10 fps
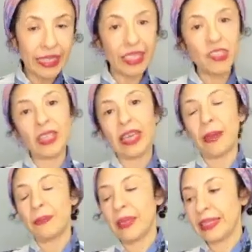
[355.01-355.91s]
and then
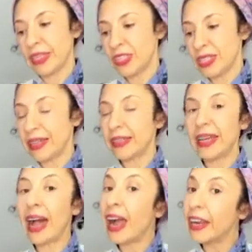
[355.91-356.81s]
she
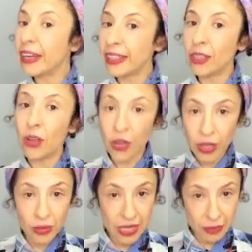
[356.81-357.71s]
started hiring
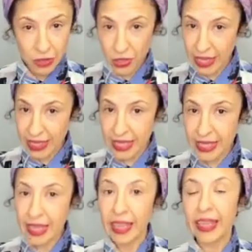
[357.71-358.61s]
local
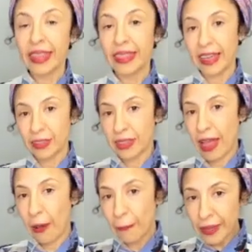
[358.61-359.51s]
seamstresses that could
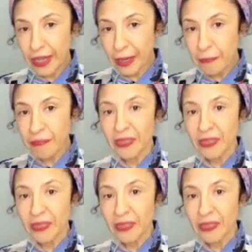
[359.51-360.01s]
help her.